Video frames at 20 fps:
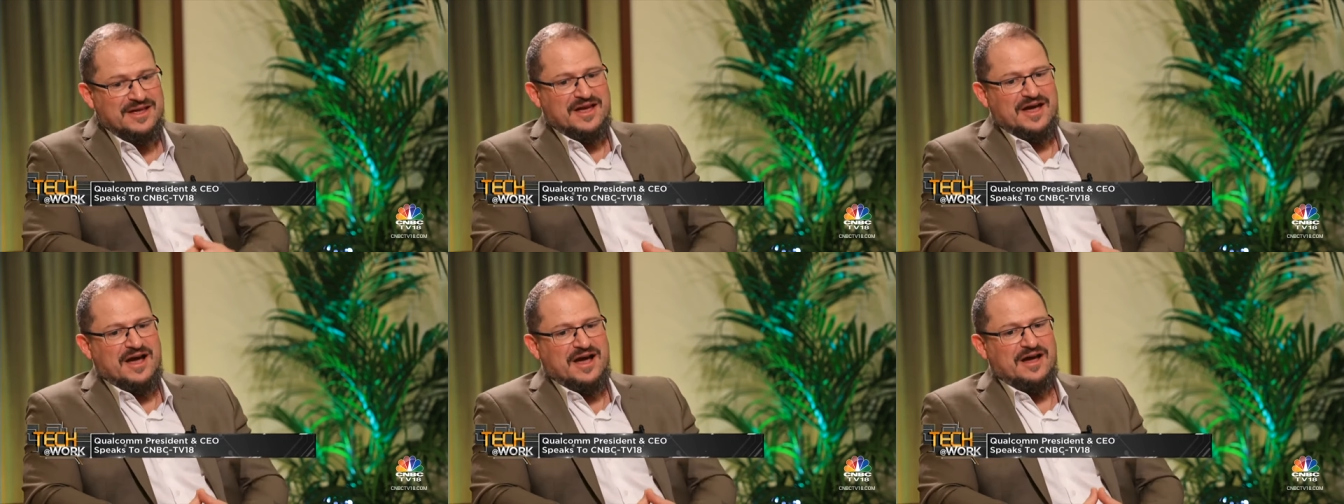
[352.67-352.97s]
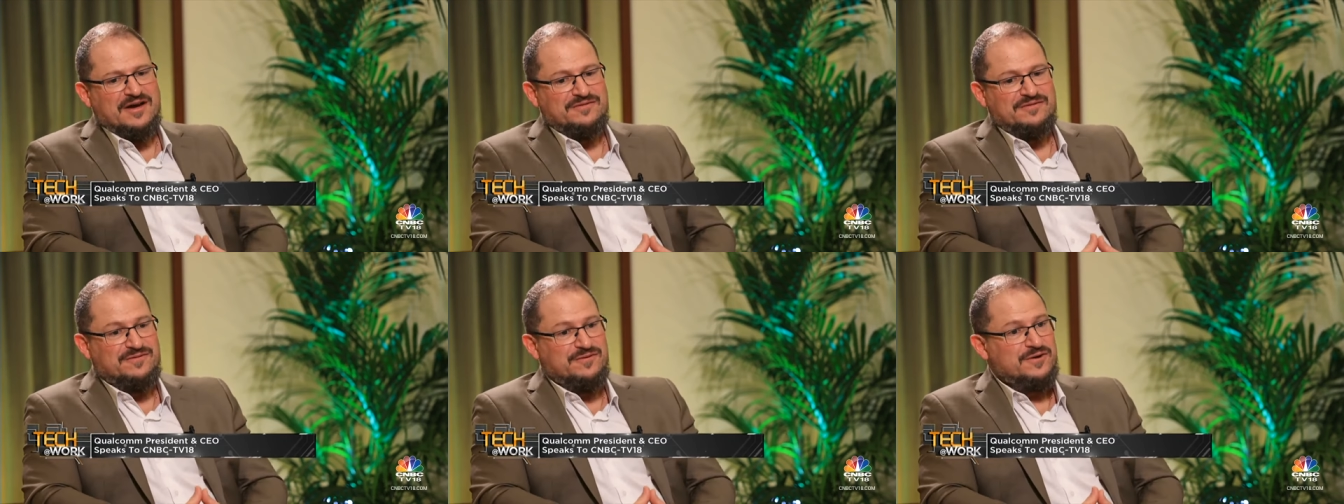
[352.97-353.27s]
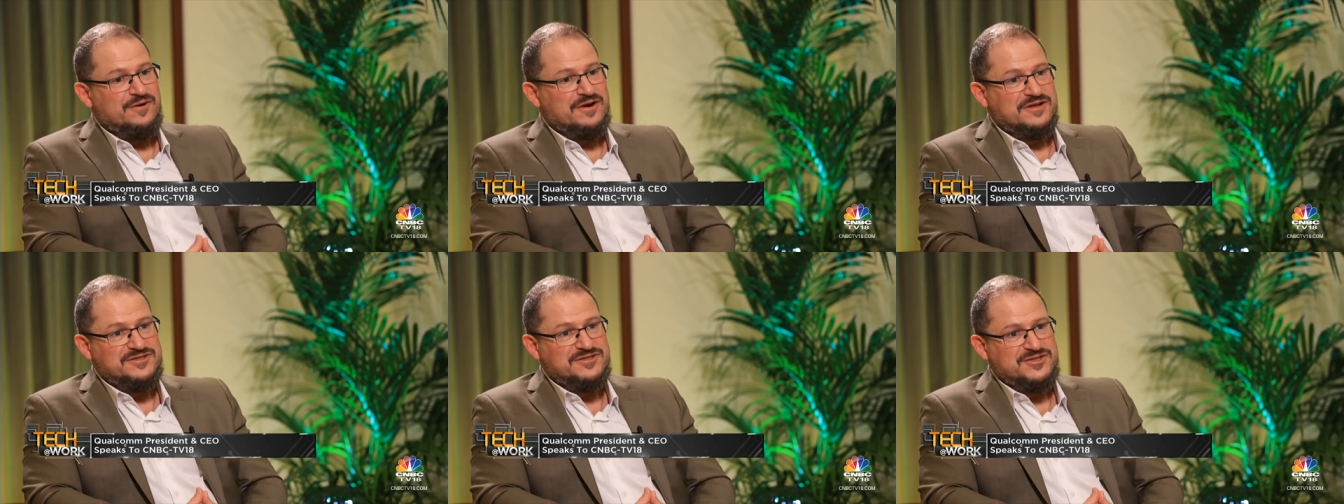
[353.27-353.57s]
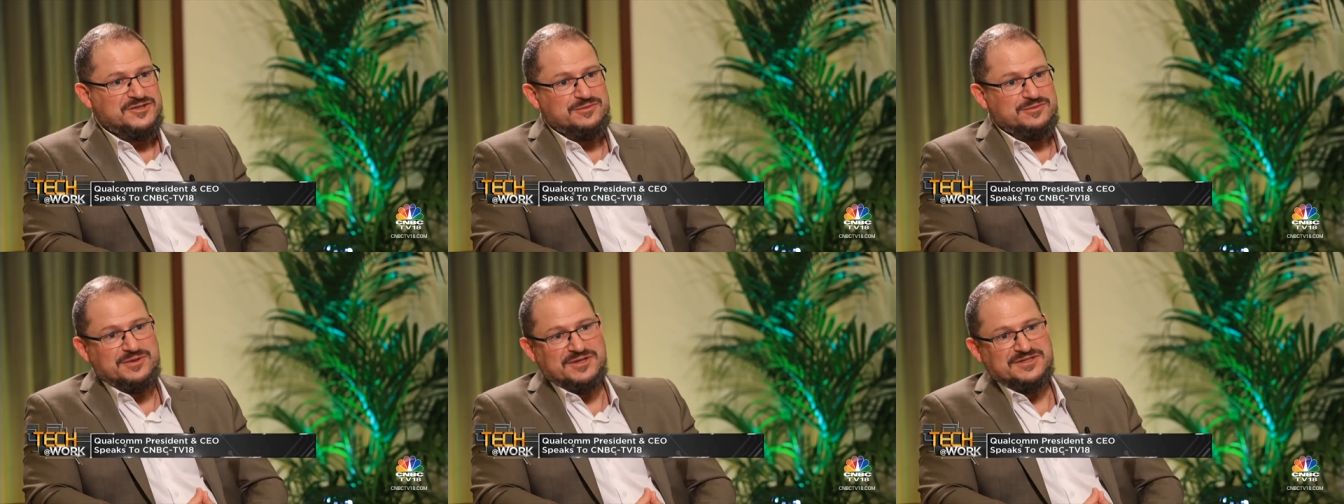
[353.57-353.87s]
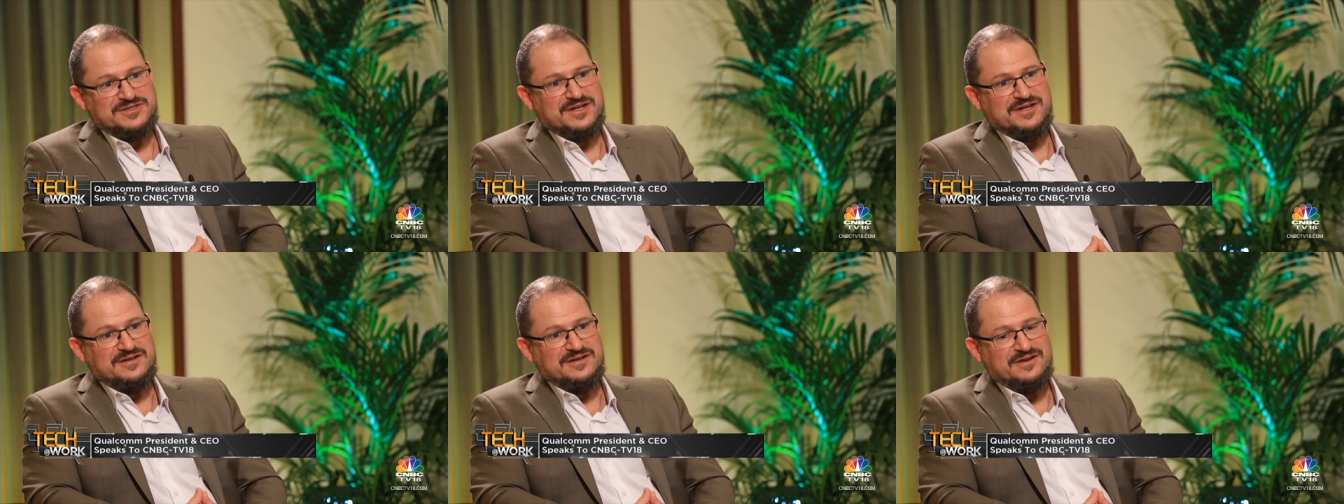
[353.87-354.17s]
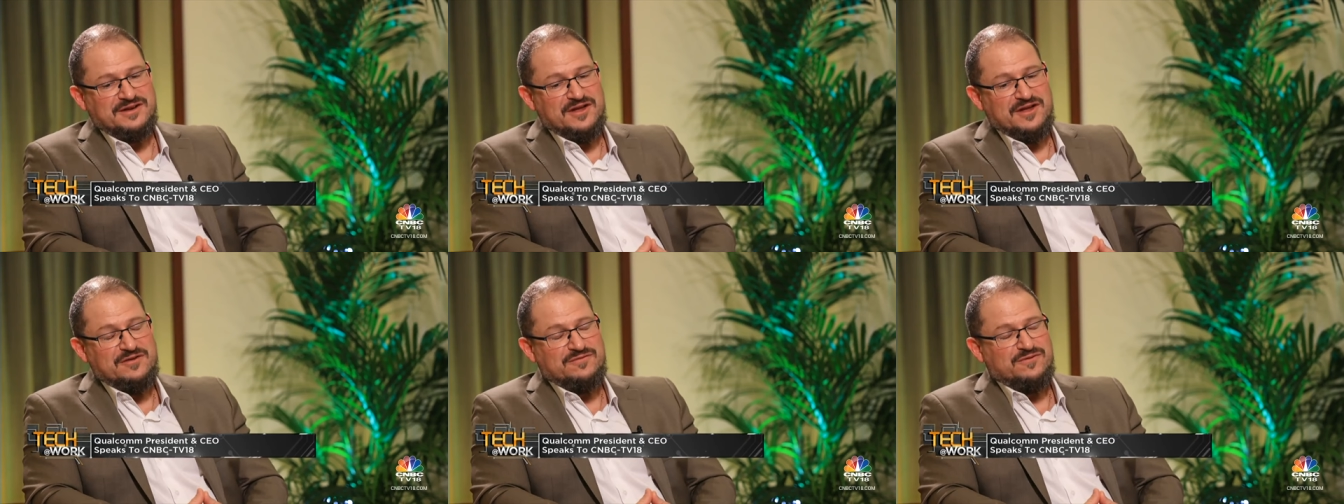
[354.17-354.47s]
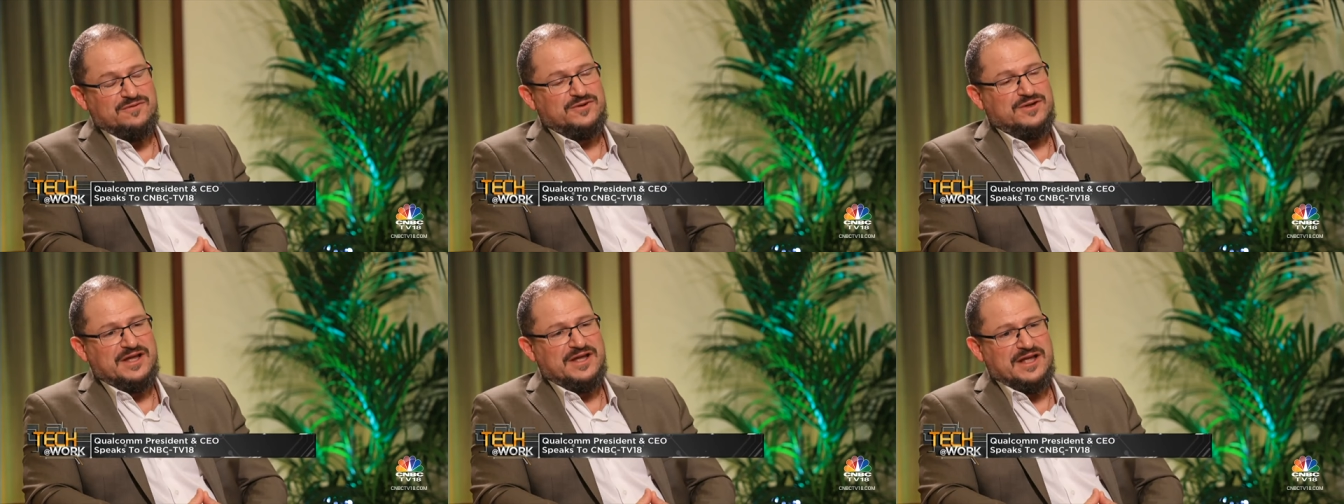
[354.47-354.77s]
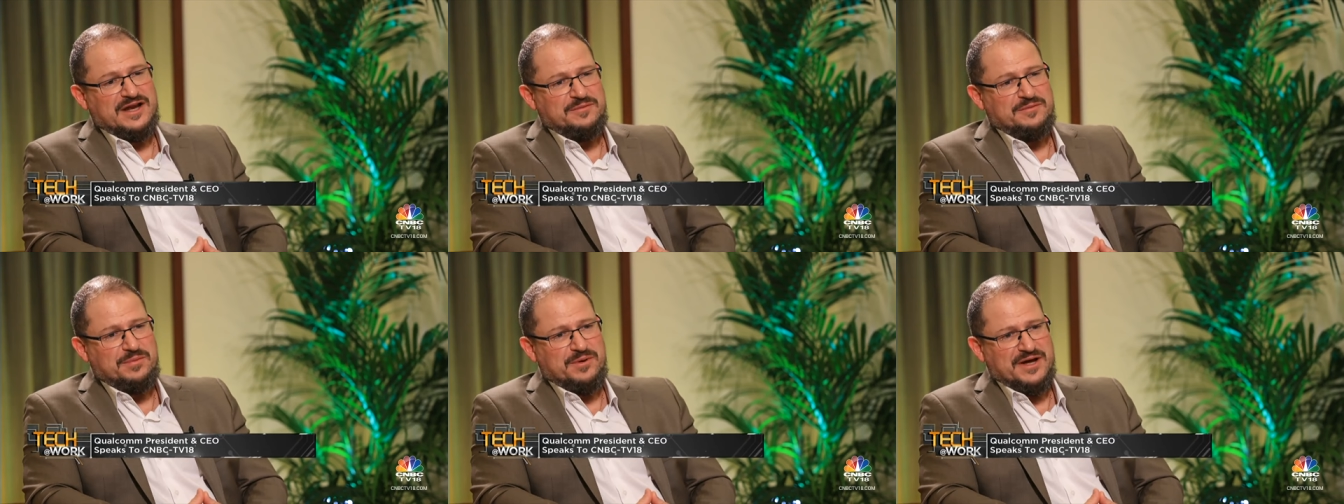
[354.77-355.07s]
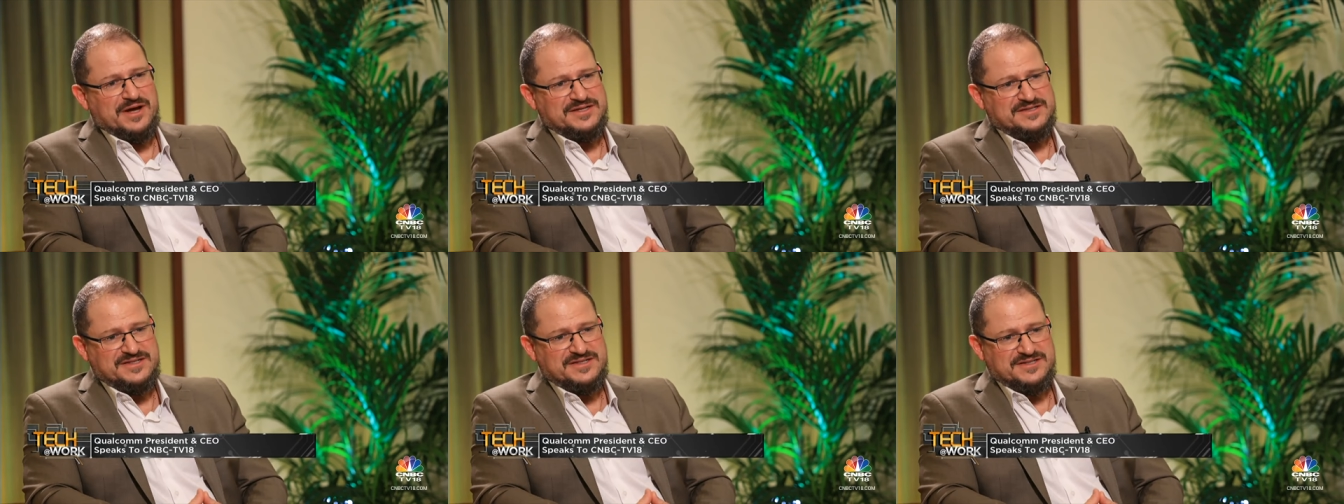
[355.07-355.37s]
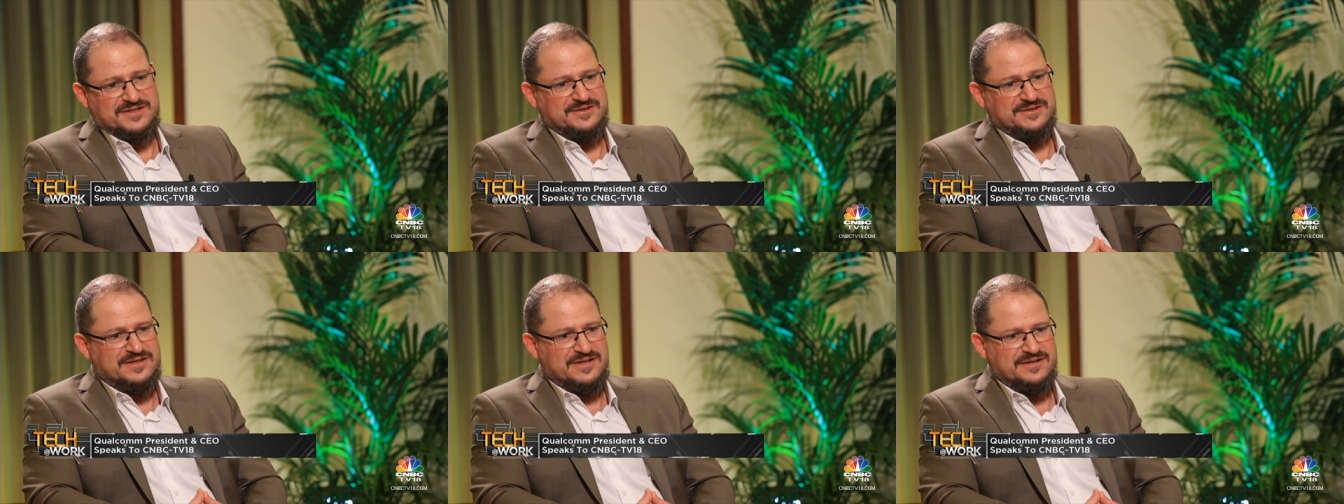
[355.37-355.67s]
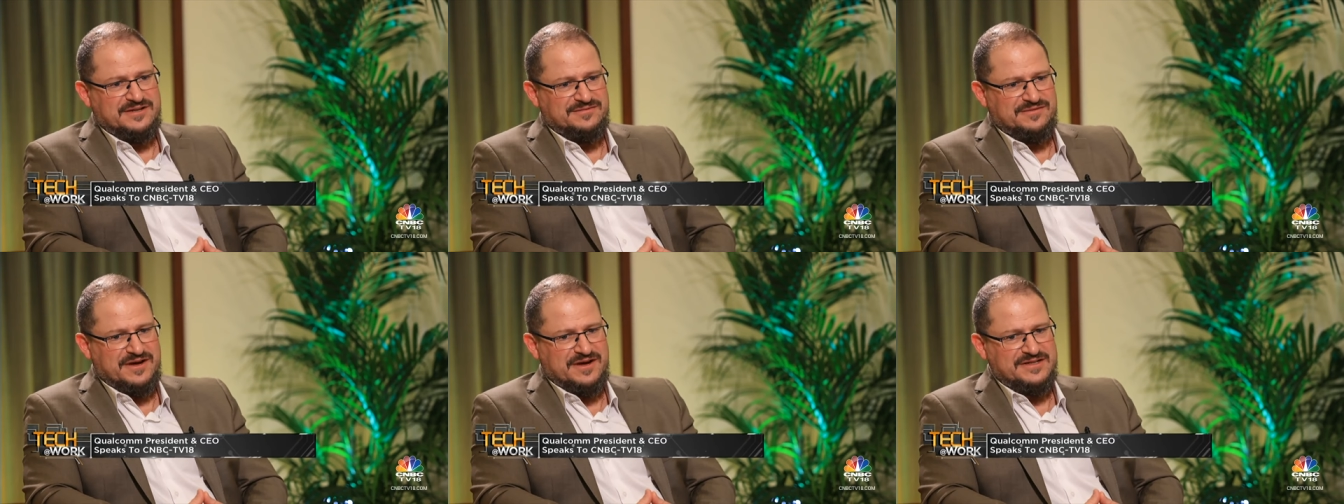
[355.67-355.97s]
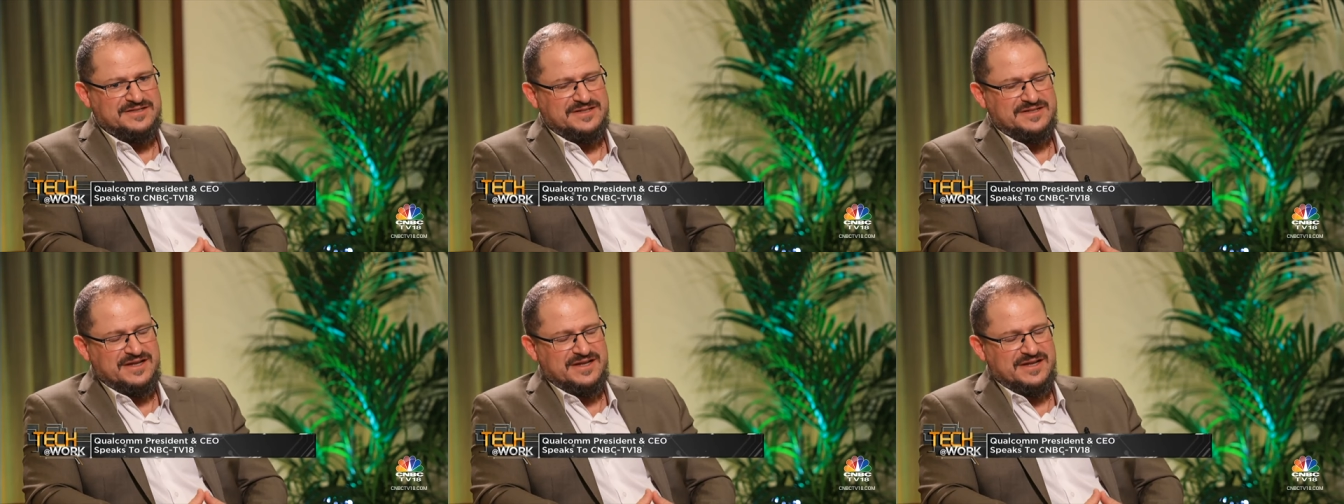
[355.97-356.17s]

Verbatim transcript: uh, for consumers and for the enterprises on the device.